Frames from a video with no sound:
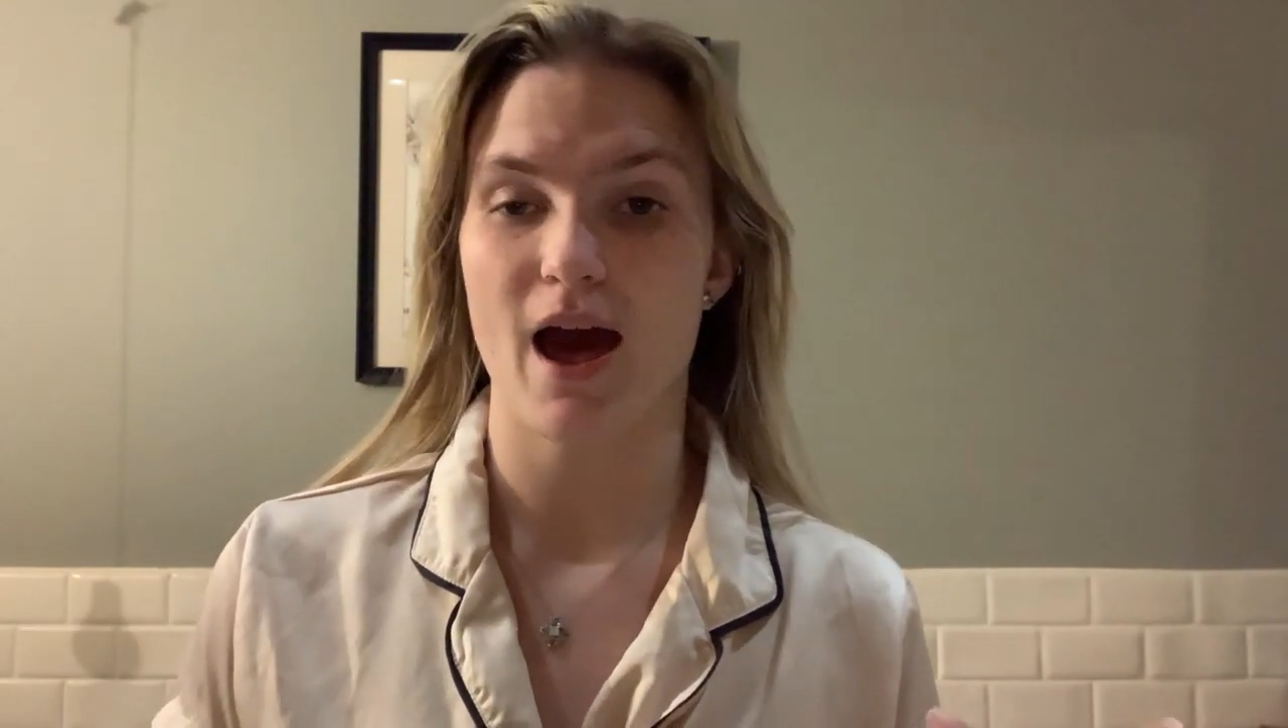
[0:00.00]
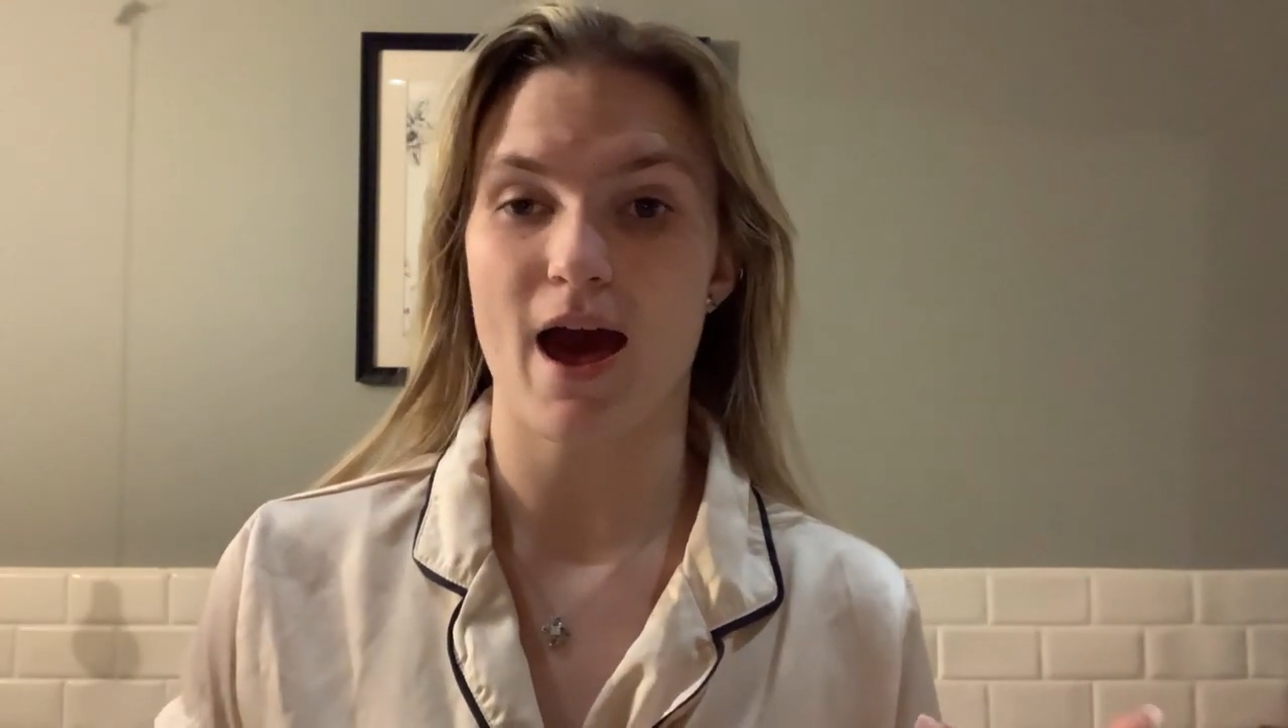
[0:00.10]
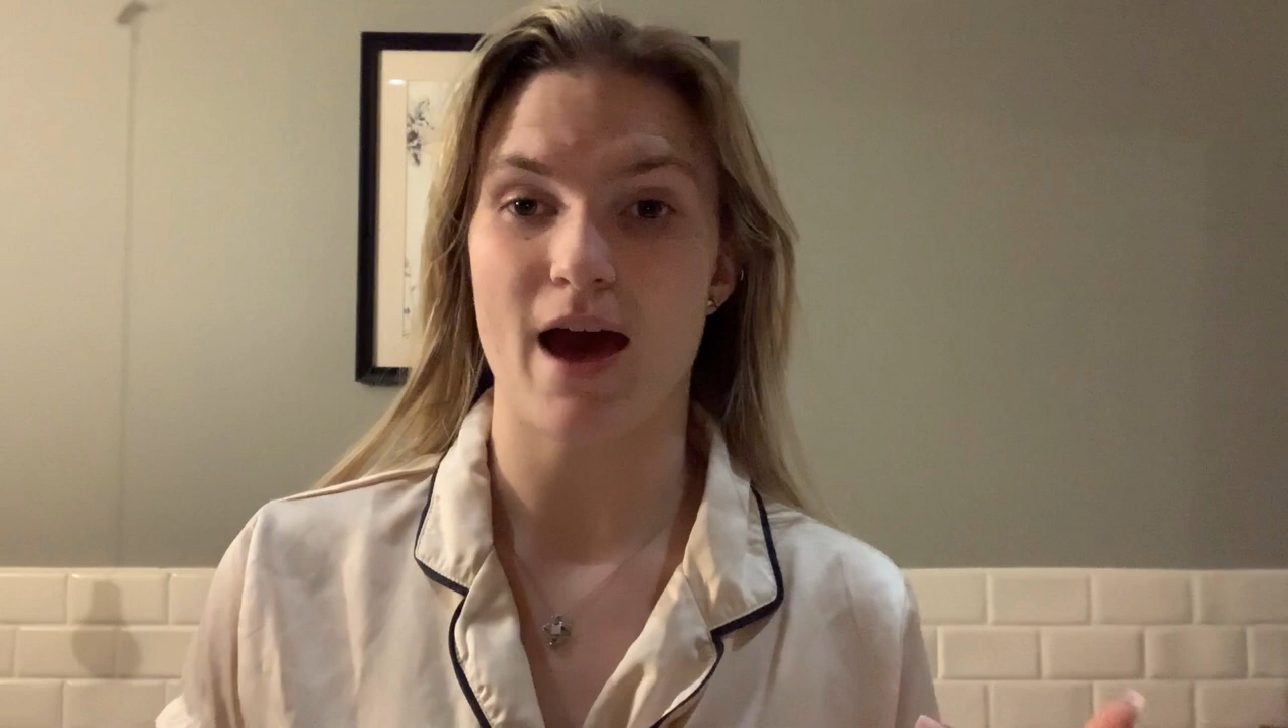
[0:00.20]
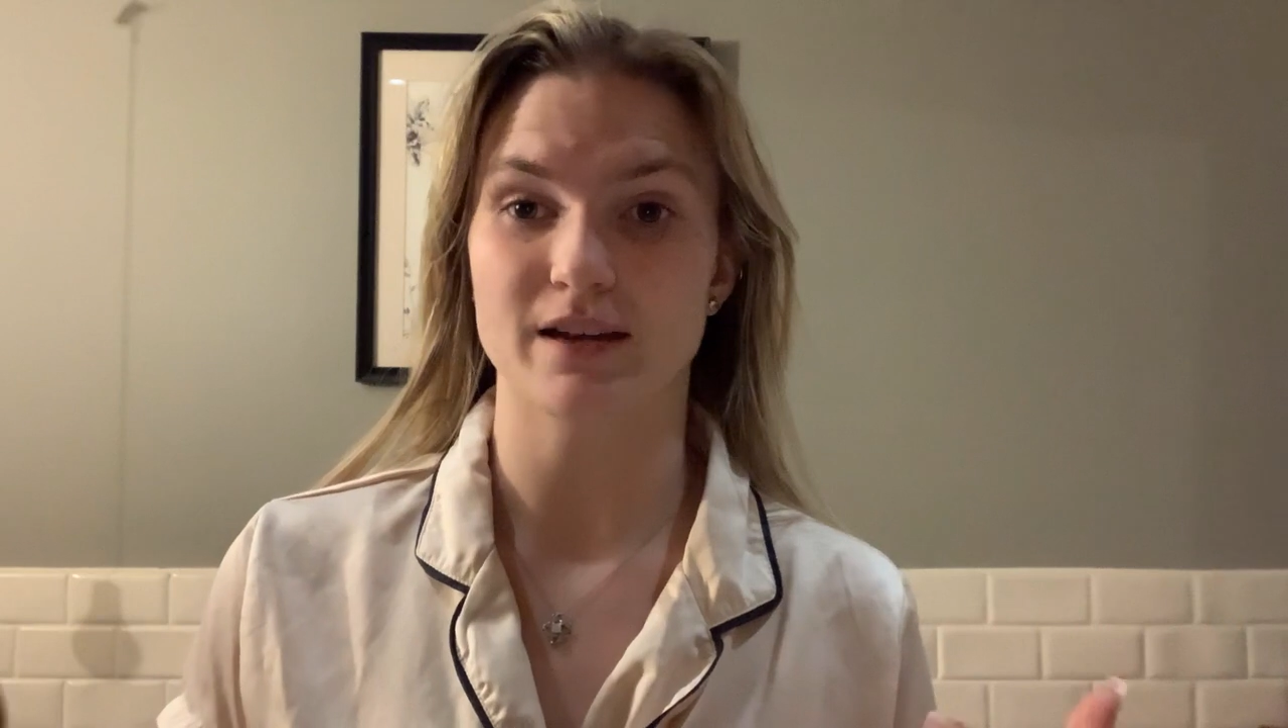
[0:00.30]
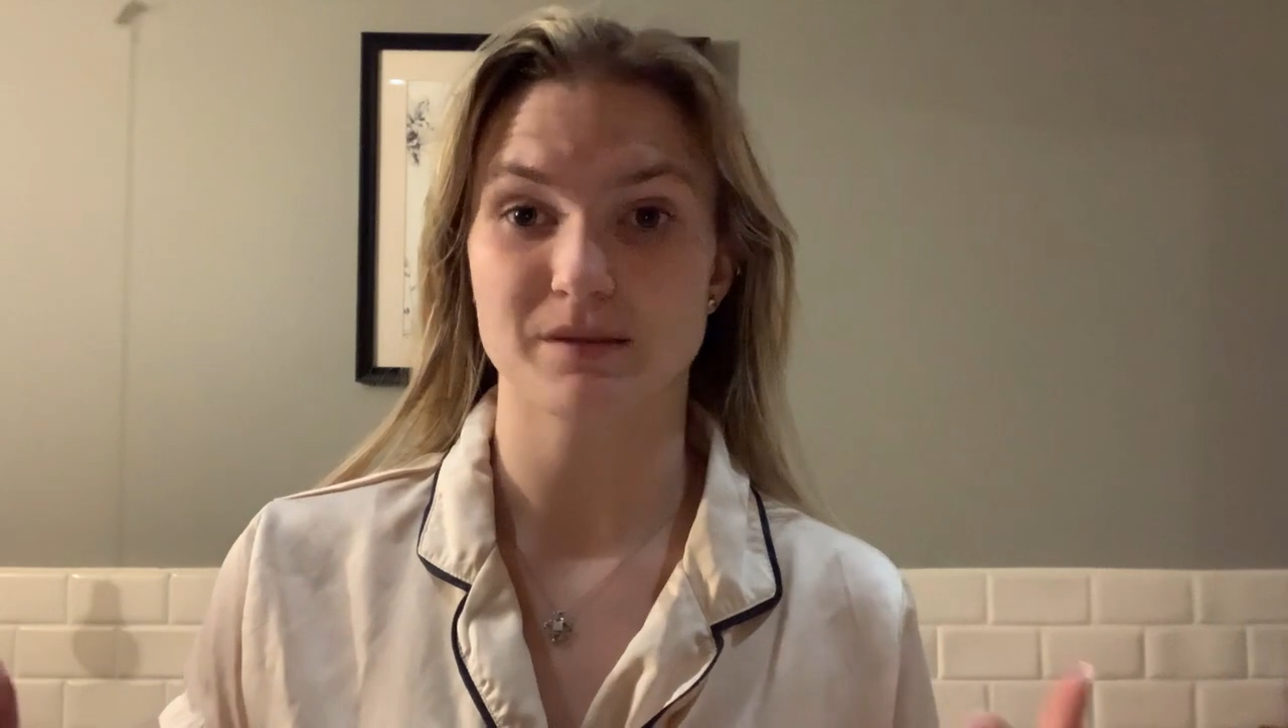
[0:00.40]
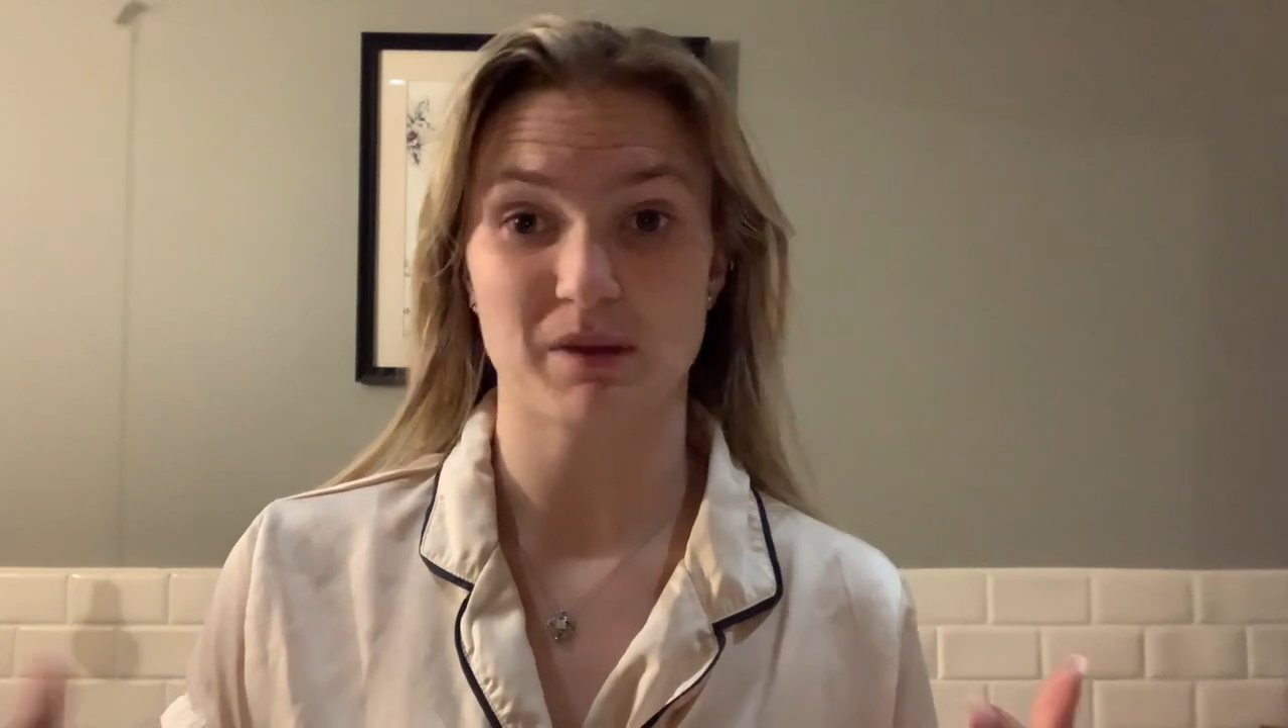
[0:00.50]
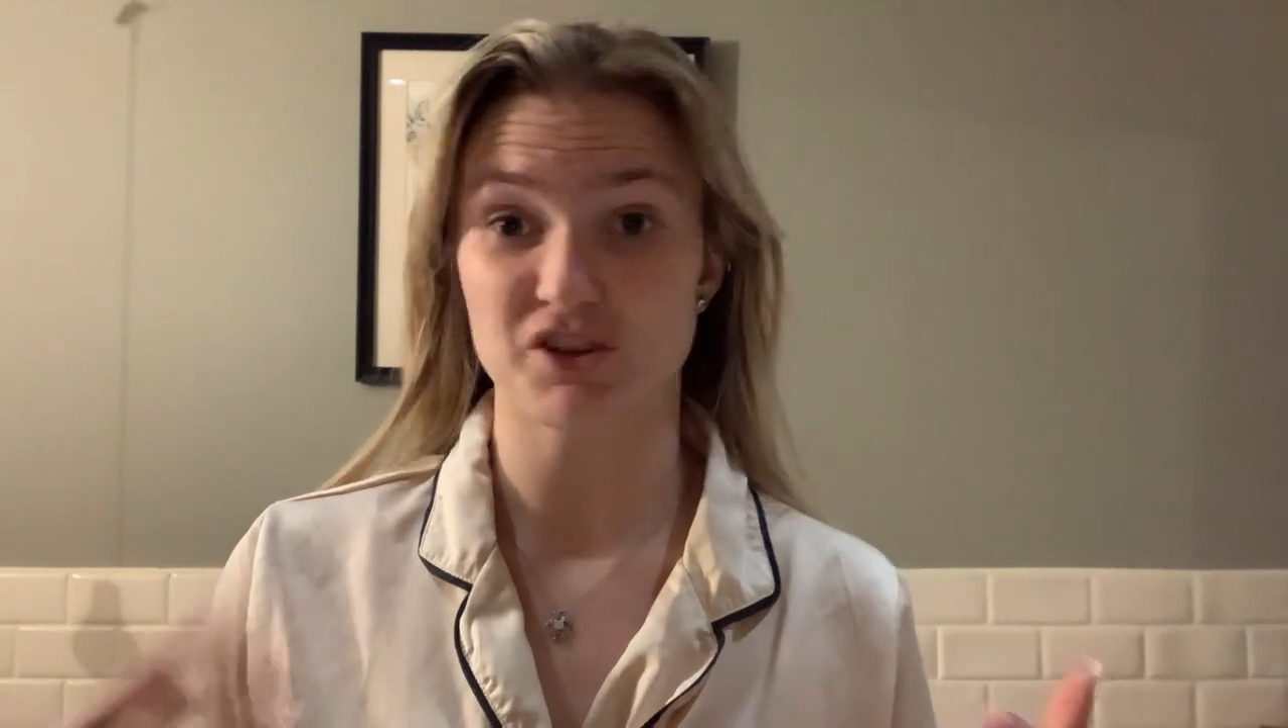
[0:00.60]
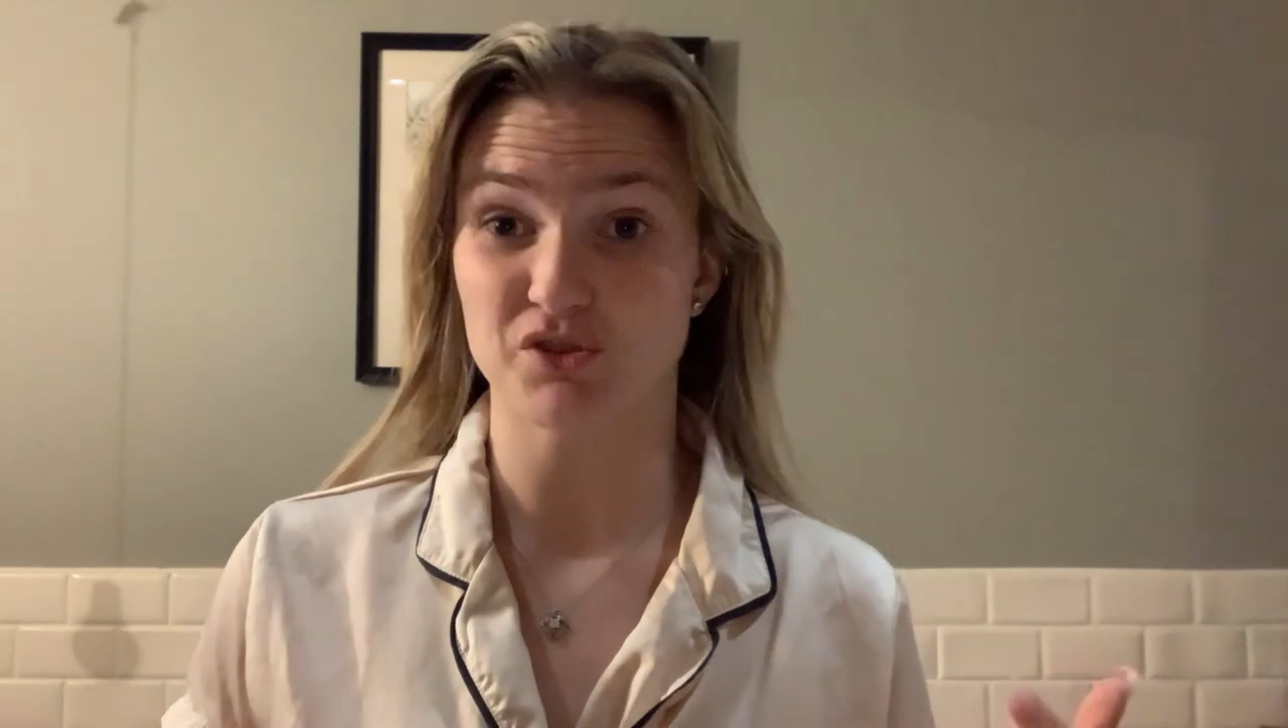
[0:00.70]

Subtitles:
and to make